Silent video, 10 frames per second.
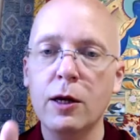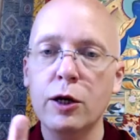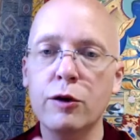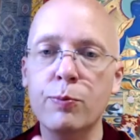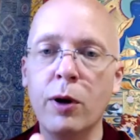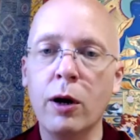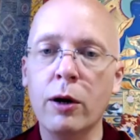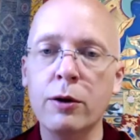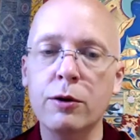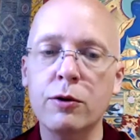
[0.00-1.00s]
And
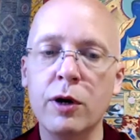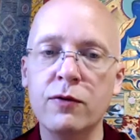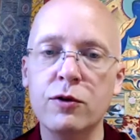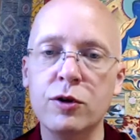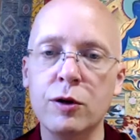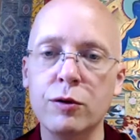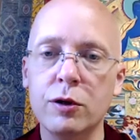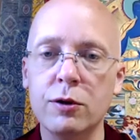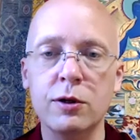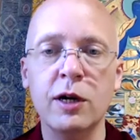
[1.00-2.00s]
part of the craft of
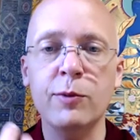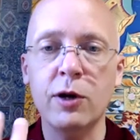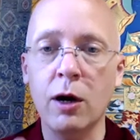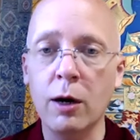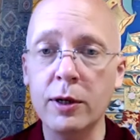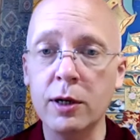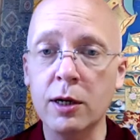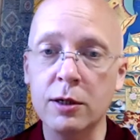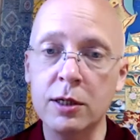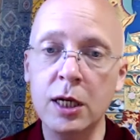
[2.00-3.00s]
translation that I've been harping
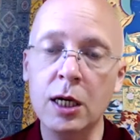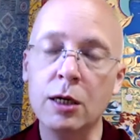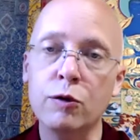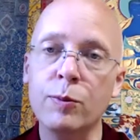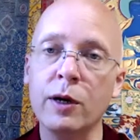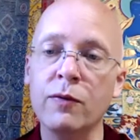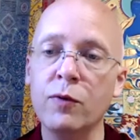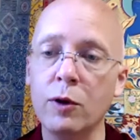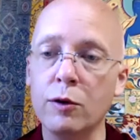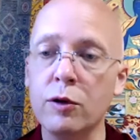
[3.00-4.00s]
on today is about
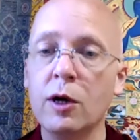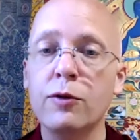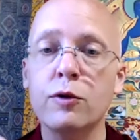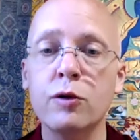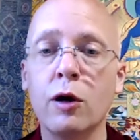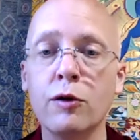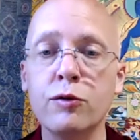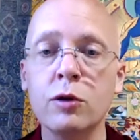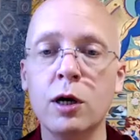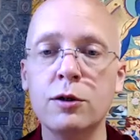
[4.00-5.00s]
verse. There's also
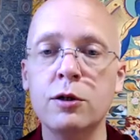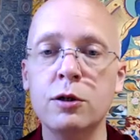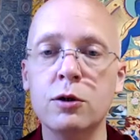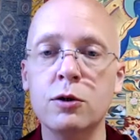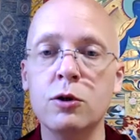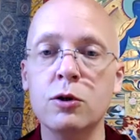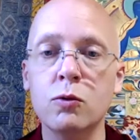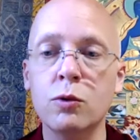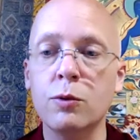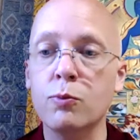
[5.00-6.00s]
a lot to do to deal
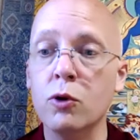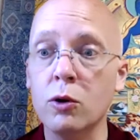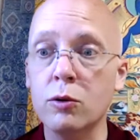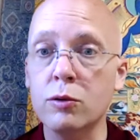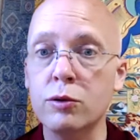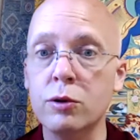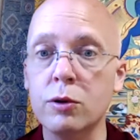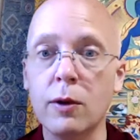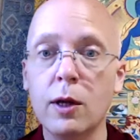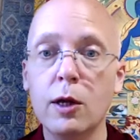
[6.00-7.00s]
with prose too.